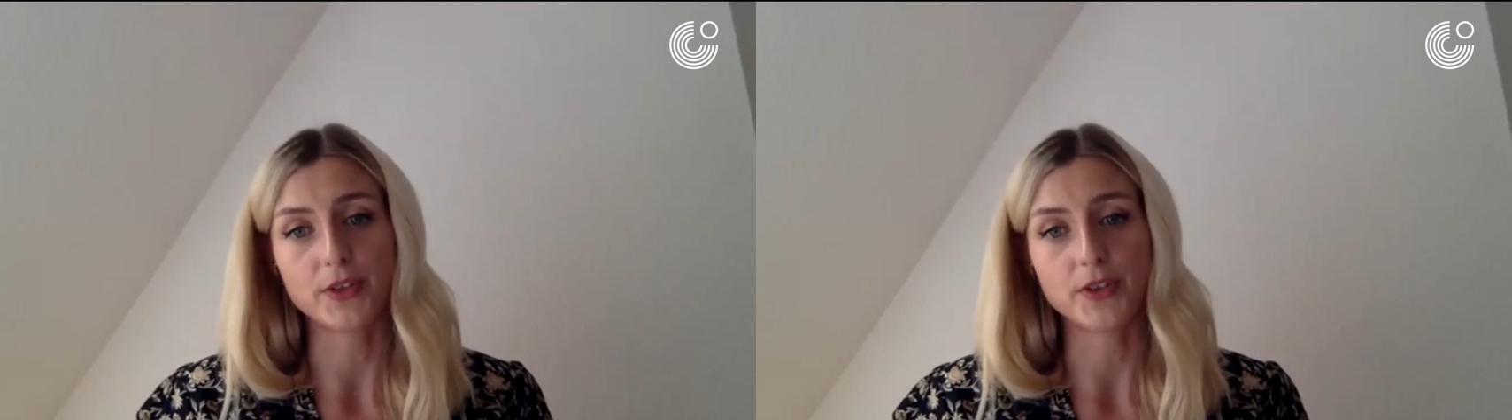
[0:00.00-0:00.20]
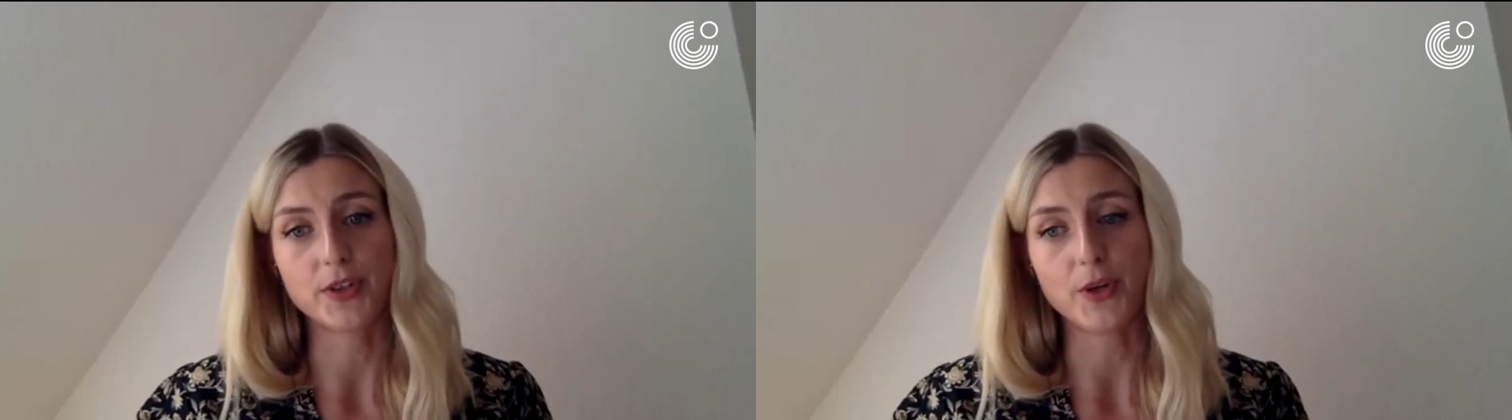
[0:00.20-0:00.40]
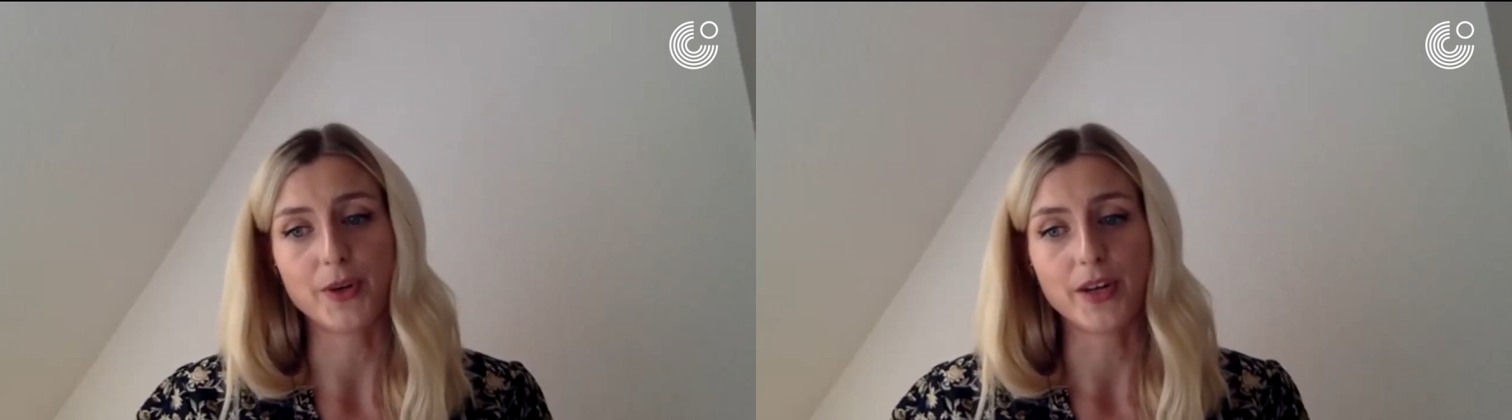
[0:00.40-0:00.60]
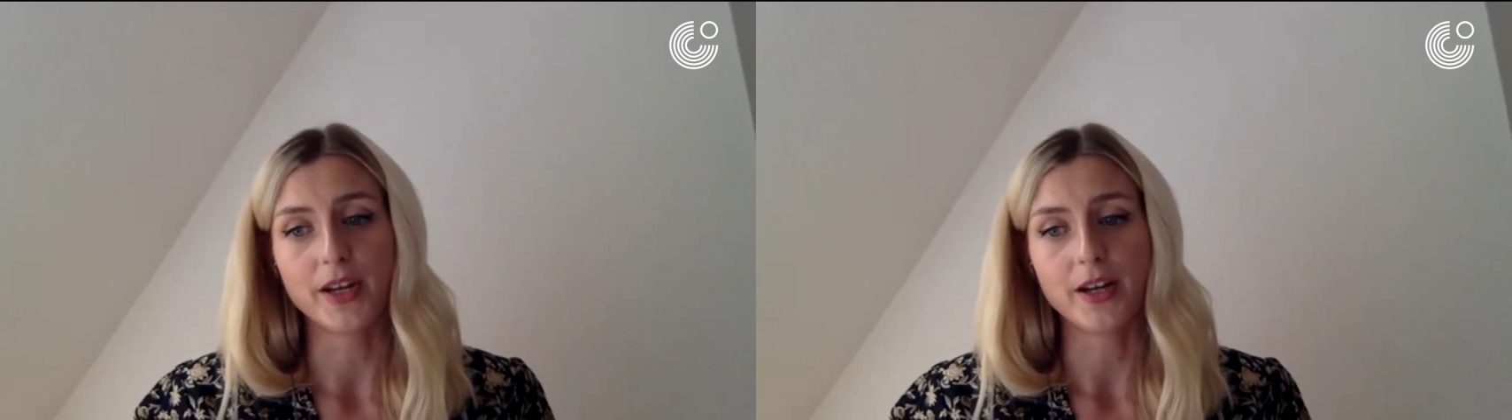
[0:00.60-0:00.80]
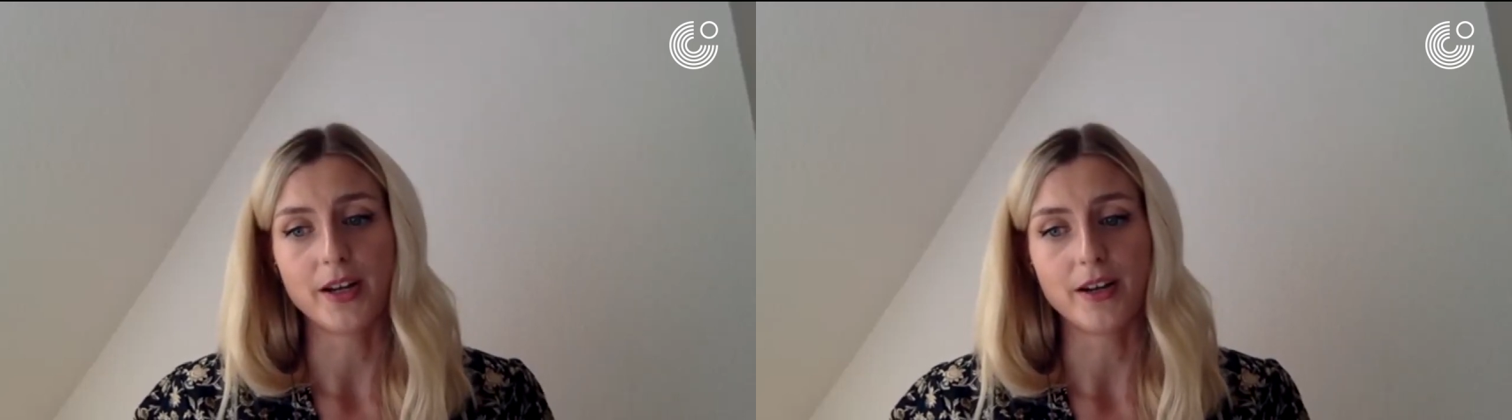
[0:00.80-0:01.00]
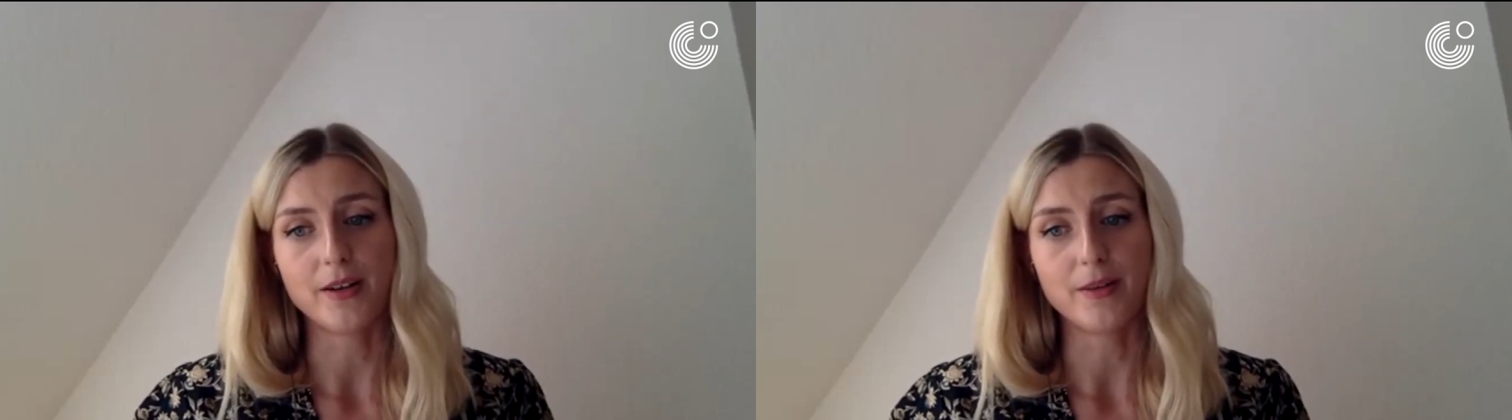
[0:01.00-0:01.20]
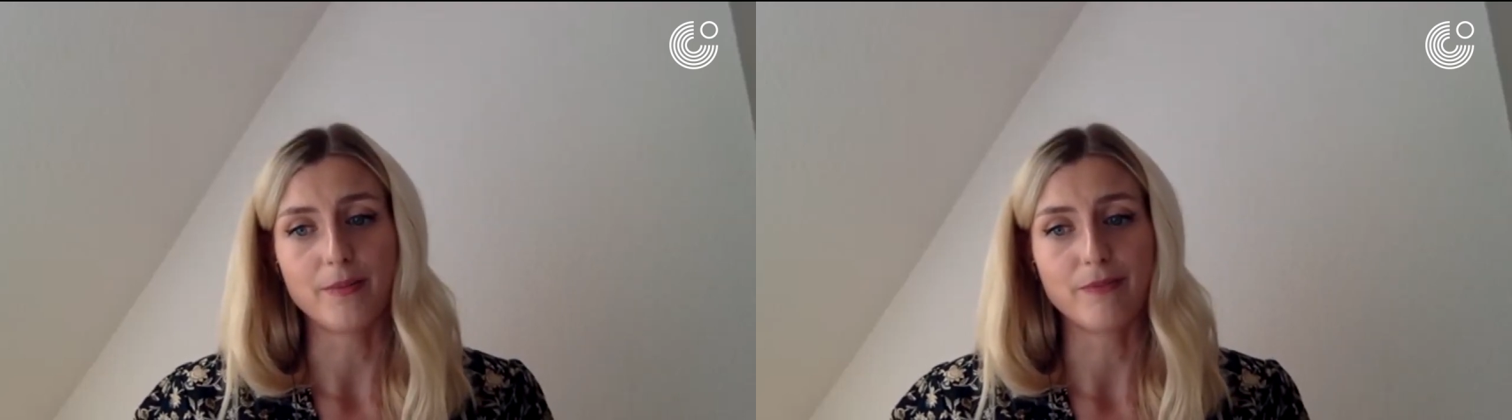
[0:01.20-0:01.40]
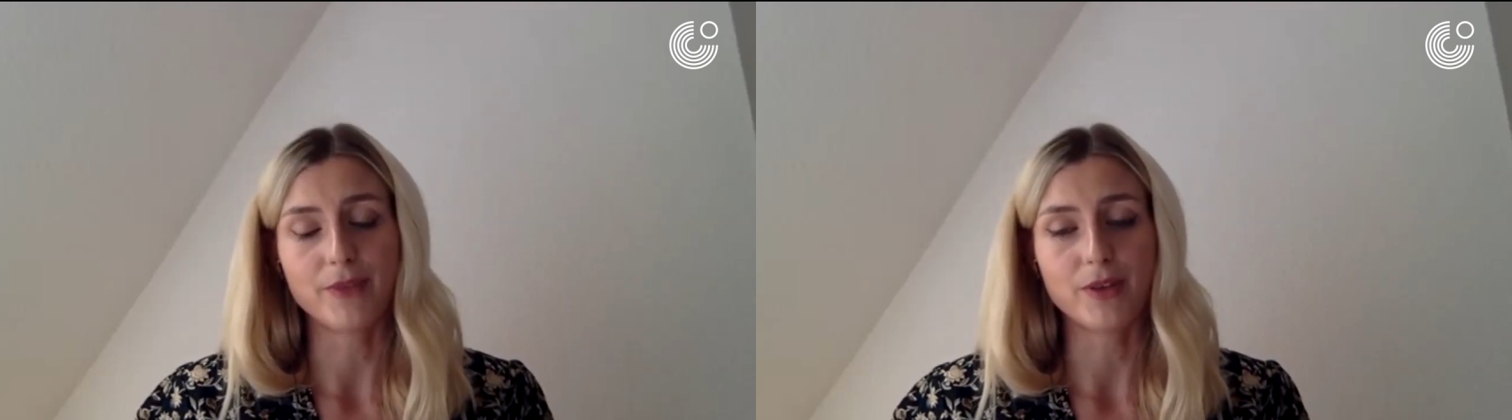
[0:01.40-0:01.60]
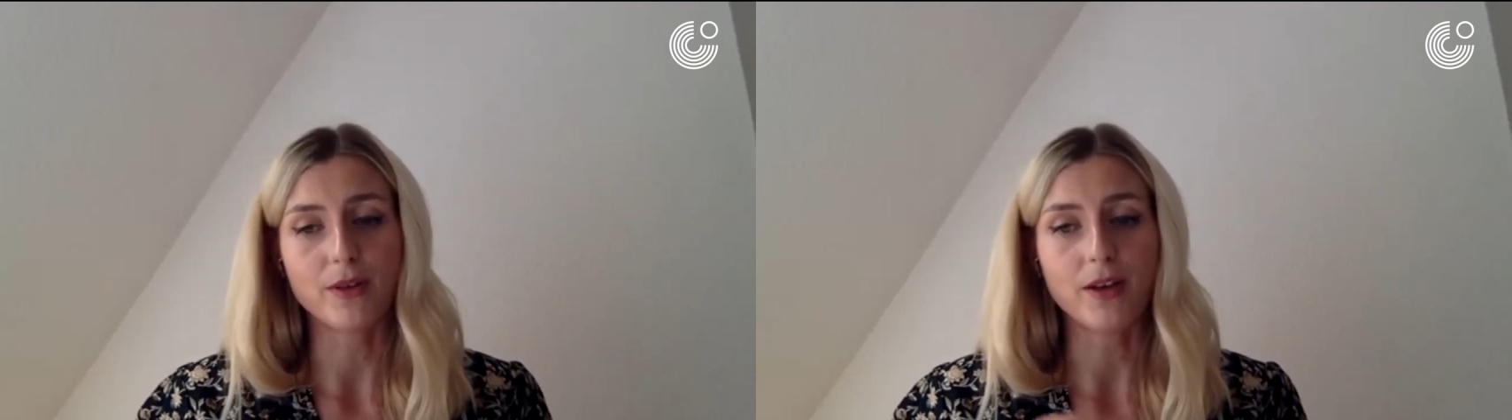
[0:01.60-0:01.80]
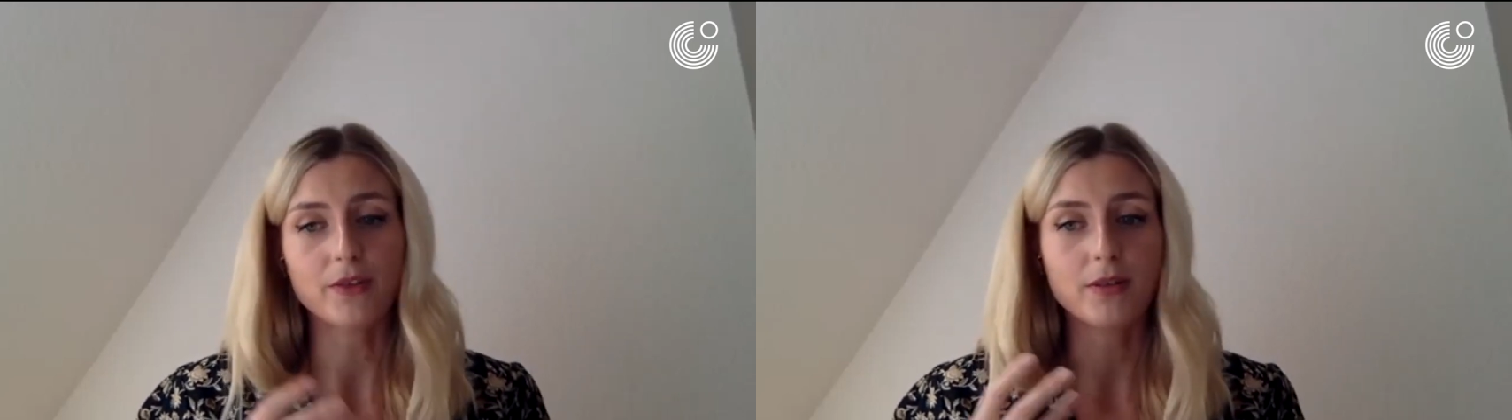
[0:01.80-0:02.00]
So
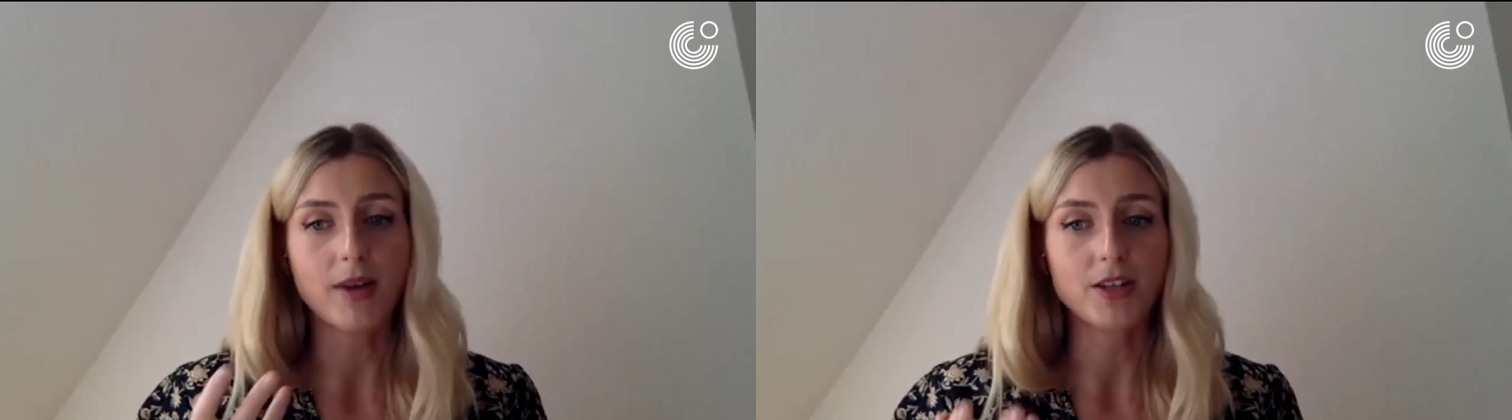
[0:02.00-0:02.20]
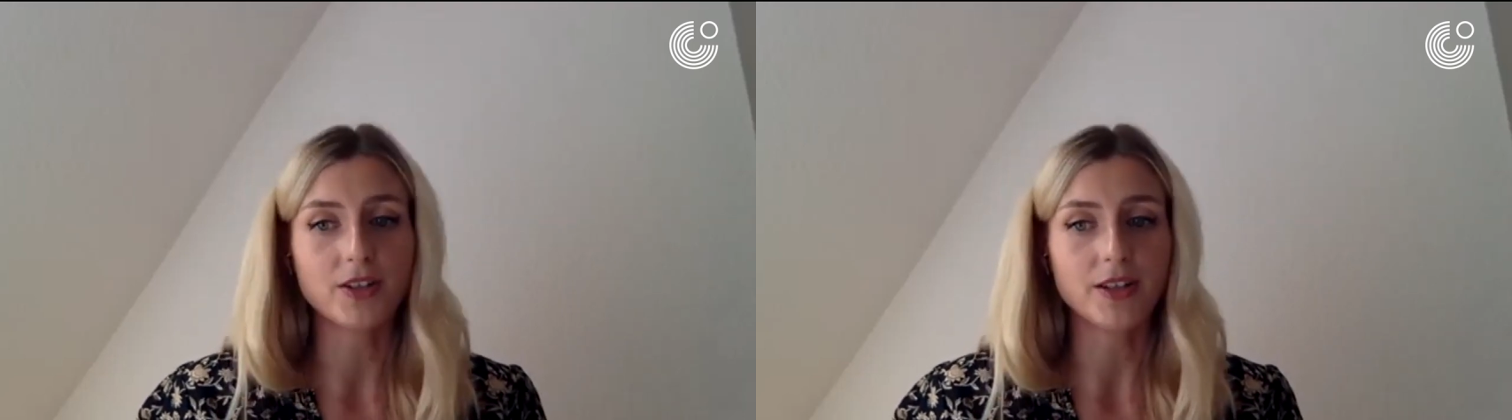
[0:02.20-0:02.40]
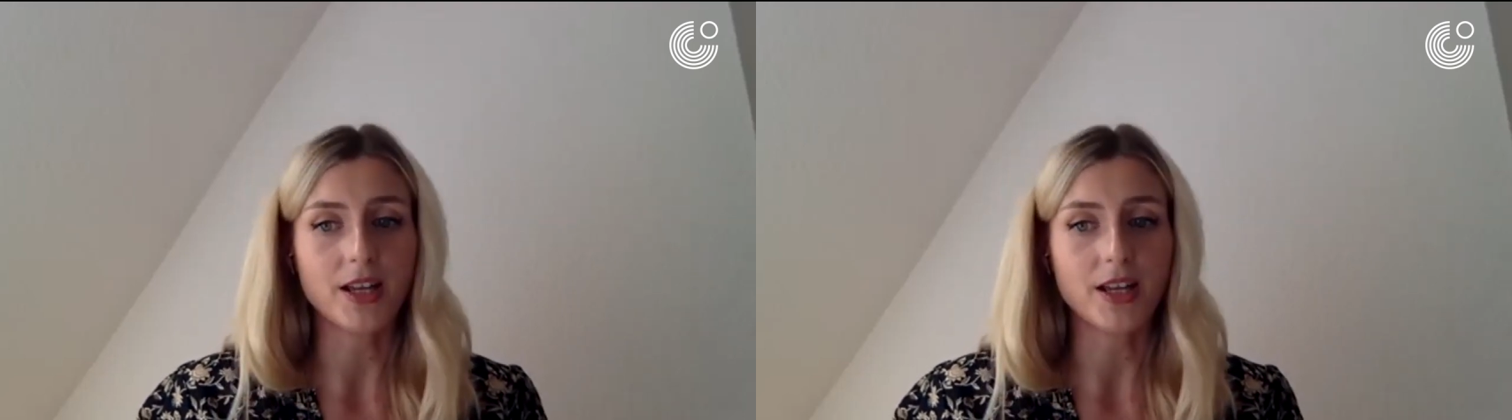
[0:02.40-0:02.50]
you have to imagine